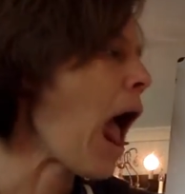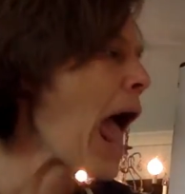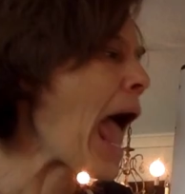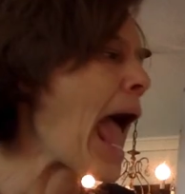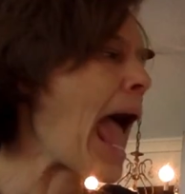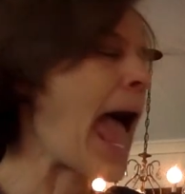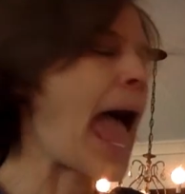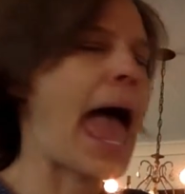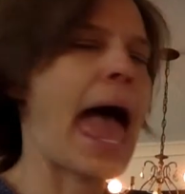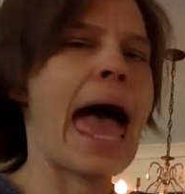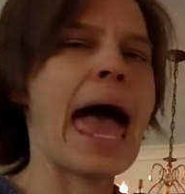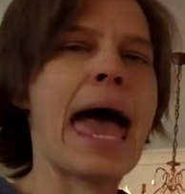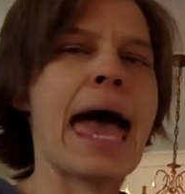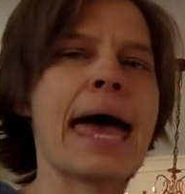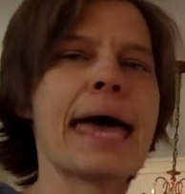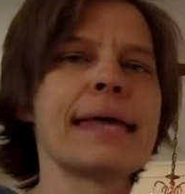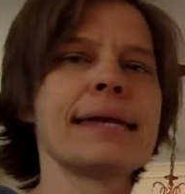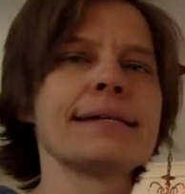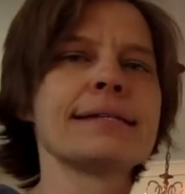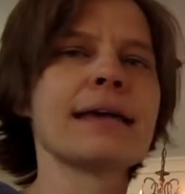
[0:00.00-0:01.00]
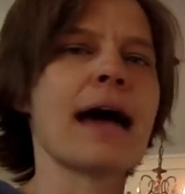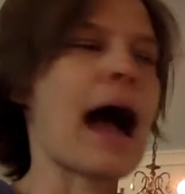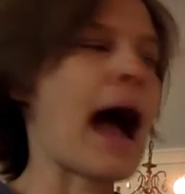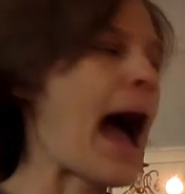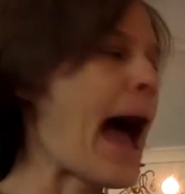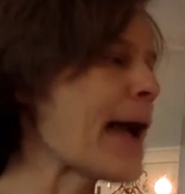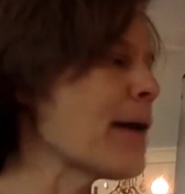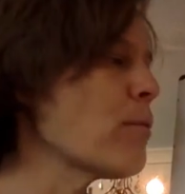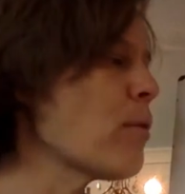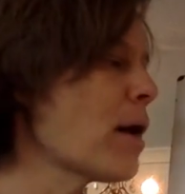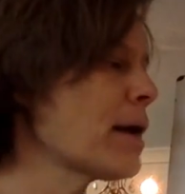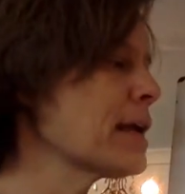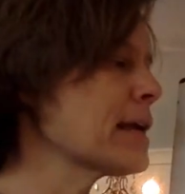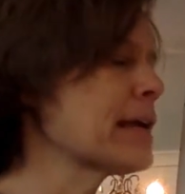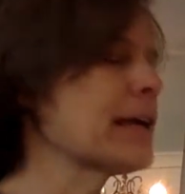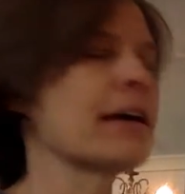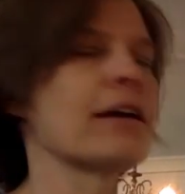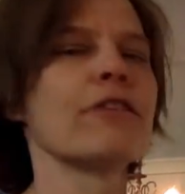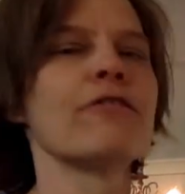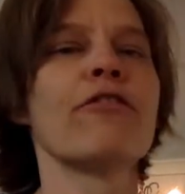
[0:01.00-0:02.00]
And I want to
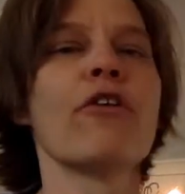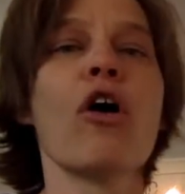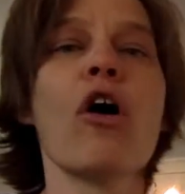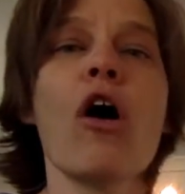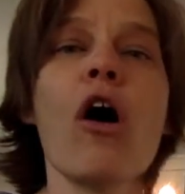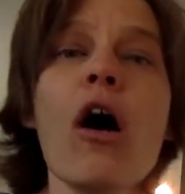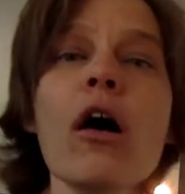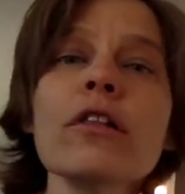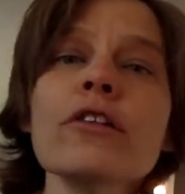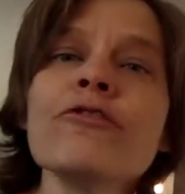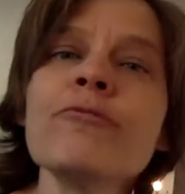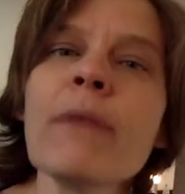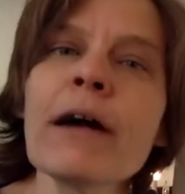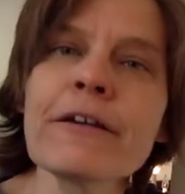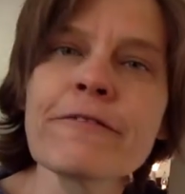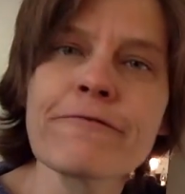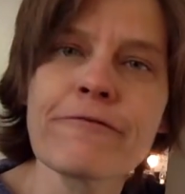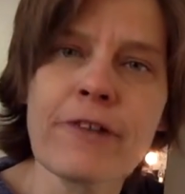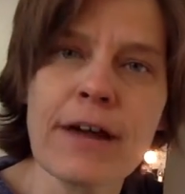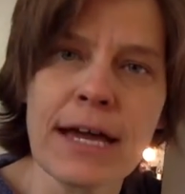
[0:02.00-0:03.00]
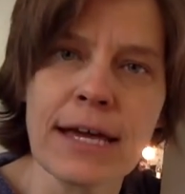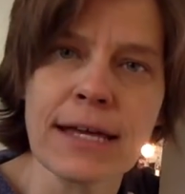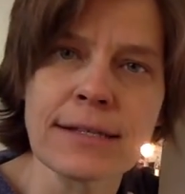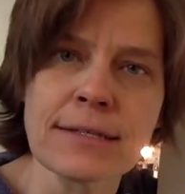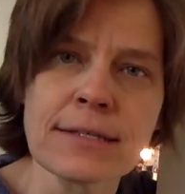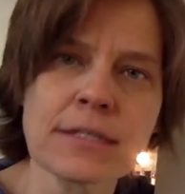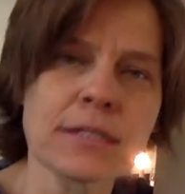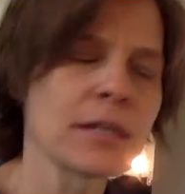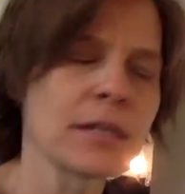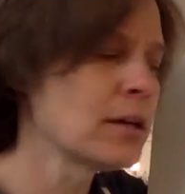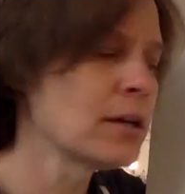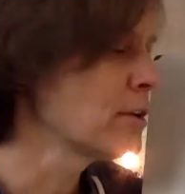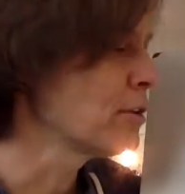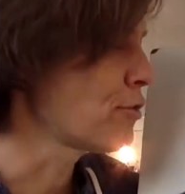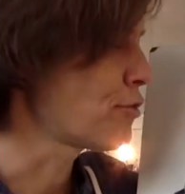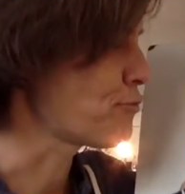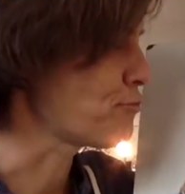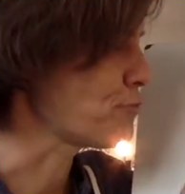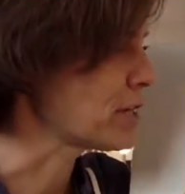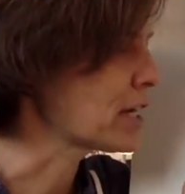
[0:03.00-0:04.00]
give all of my friends
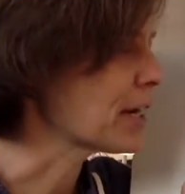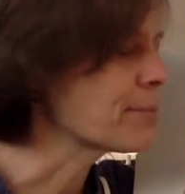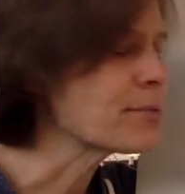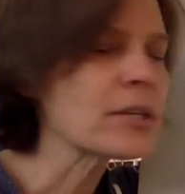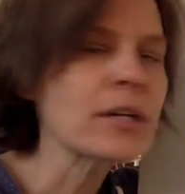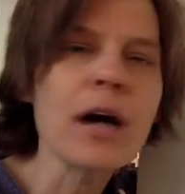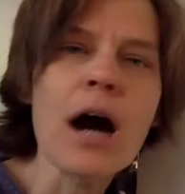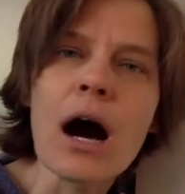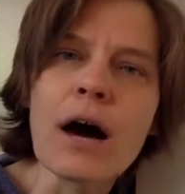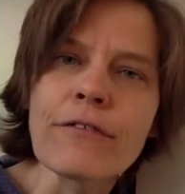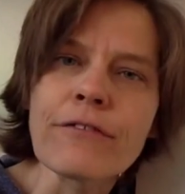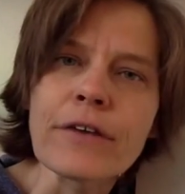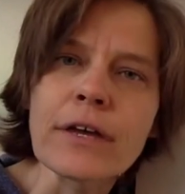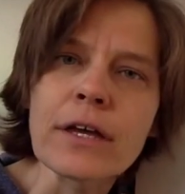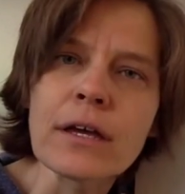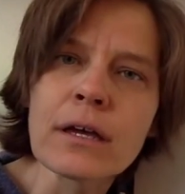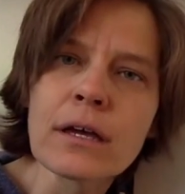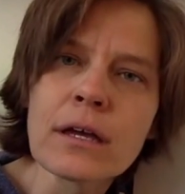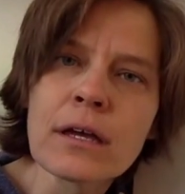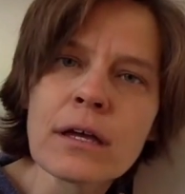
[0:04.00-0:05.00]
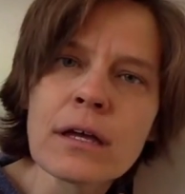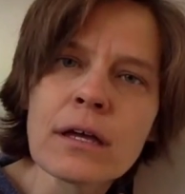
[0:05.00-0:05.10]
3 cups of coffee